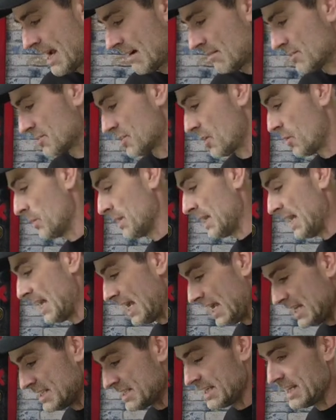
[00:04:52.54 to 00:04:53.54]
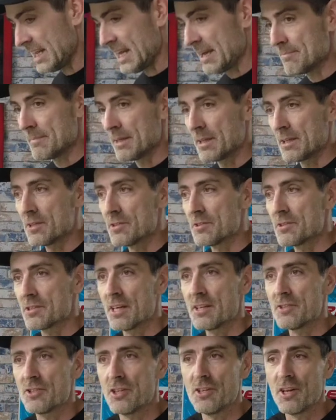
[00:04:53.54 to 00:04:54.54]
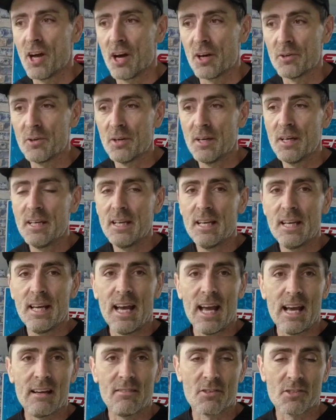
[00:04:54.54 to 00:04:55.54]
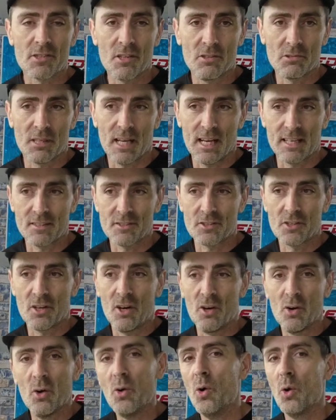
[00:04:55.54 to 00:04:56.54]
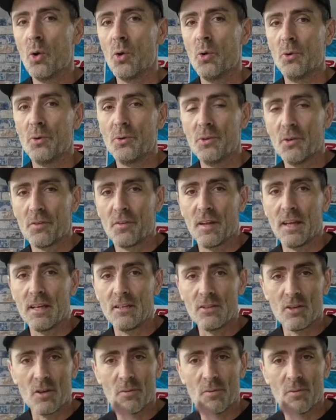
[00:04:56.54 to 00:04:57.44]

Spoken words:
the aerosol and hitting it, because as you know, aerosol cans are all or nothing.